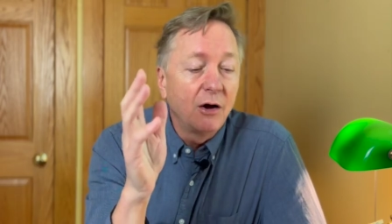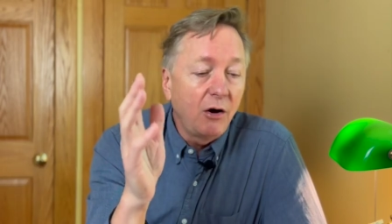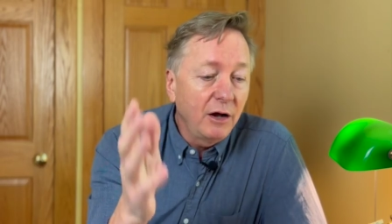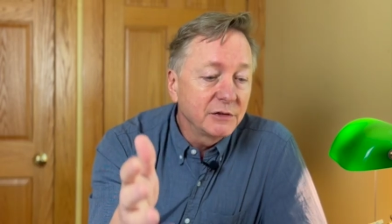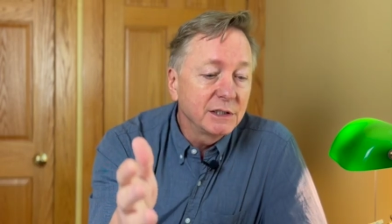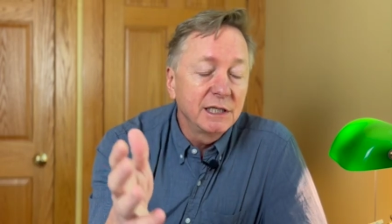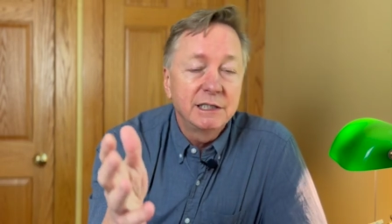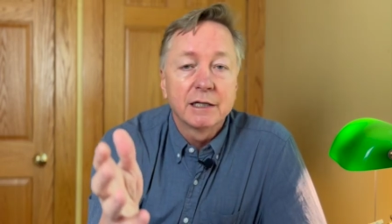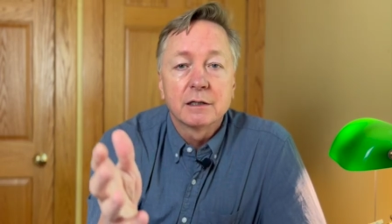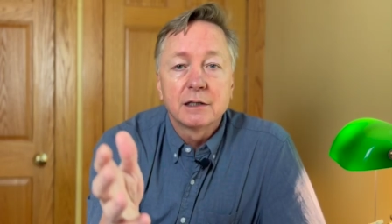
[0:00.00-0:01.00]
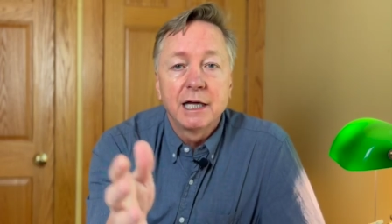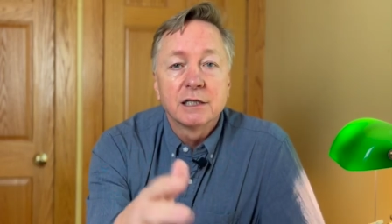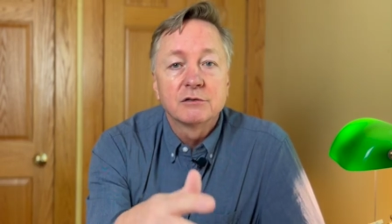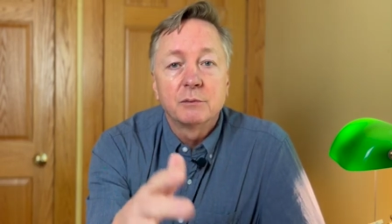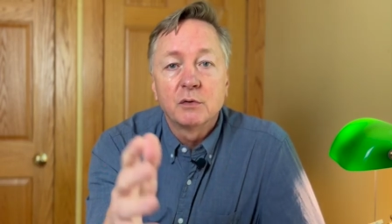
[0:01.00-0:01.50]
Often they take a
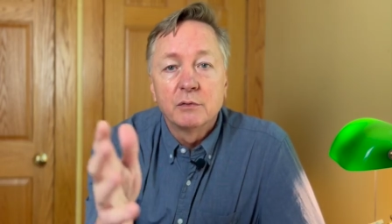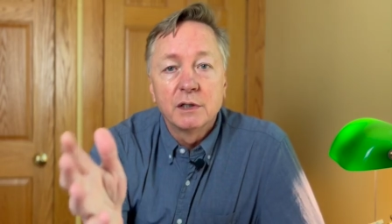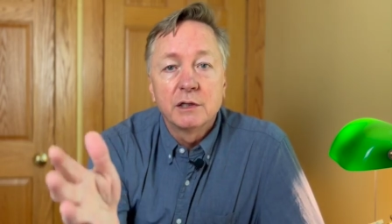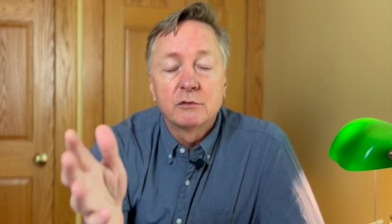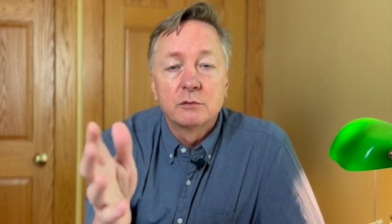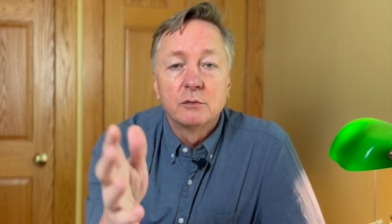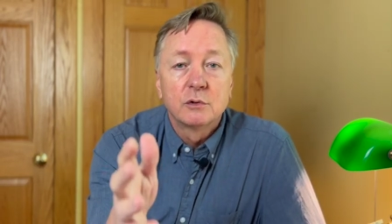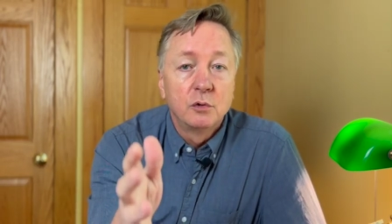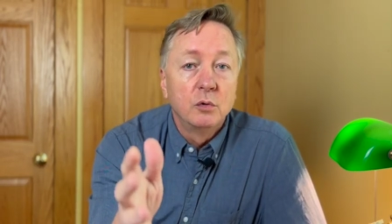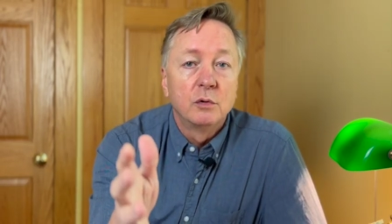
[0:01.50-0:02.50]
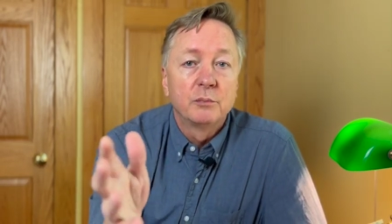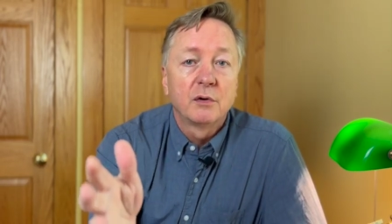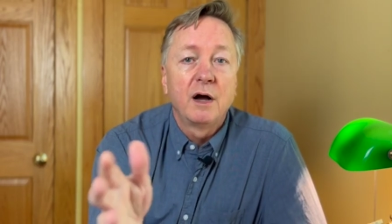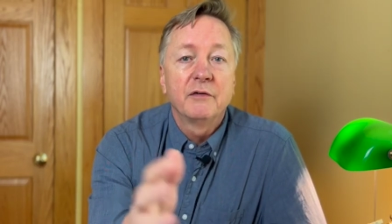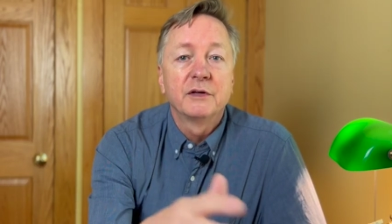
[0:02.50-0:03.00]
class from a really cool
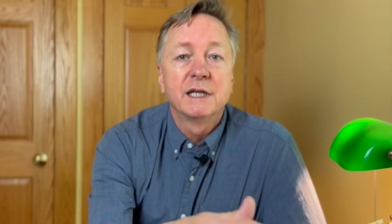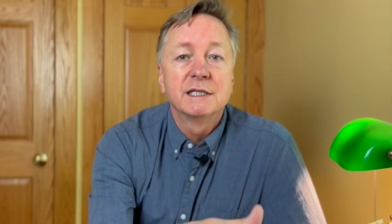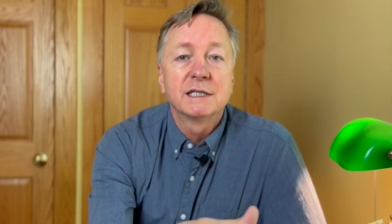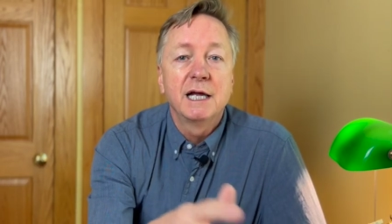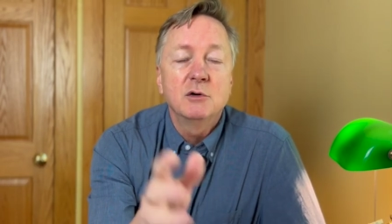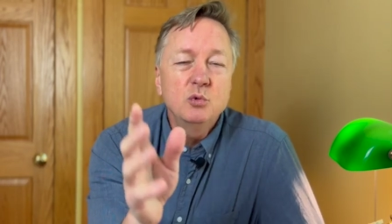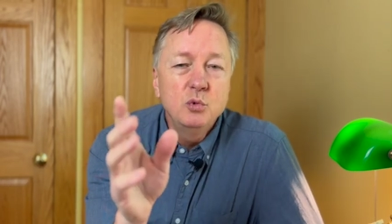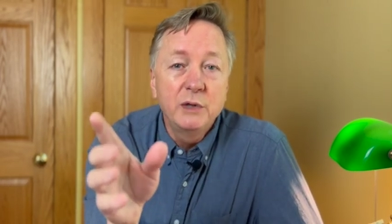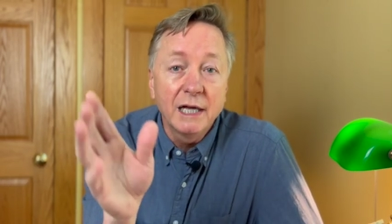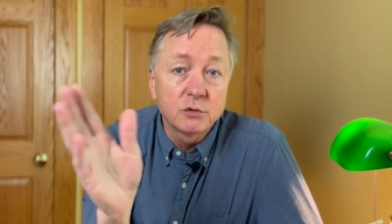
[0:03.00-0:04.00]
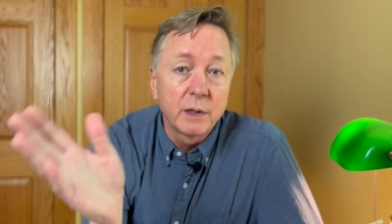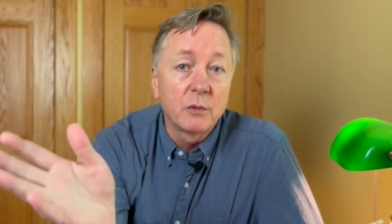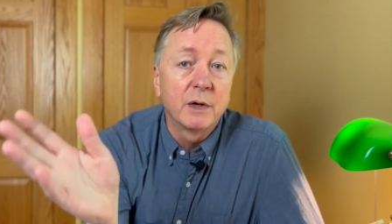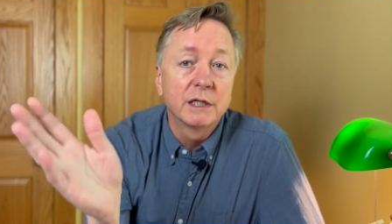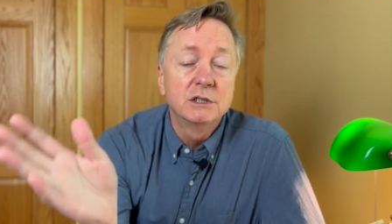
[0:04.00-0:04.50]
prof and they say, ooh, that's what I
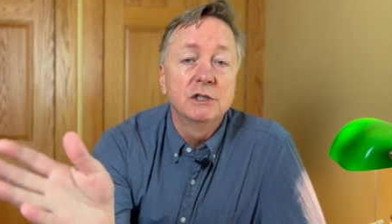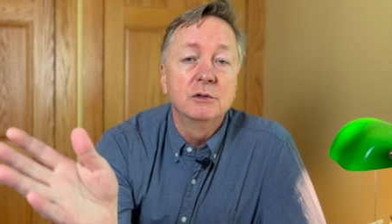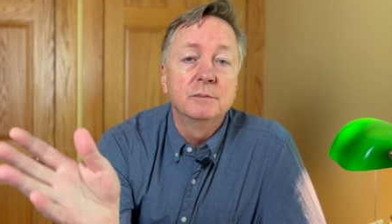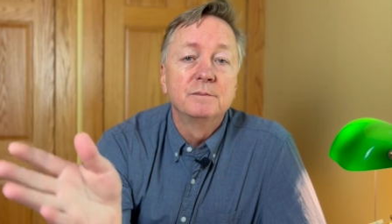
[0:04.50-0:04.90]
want to do,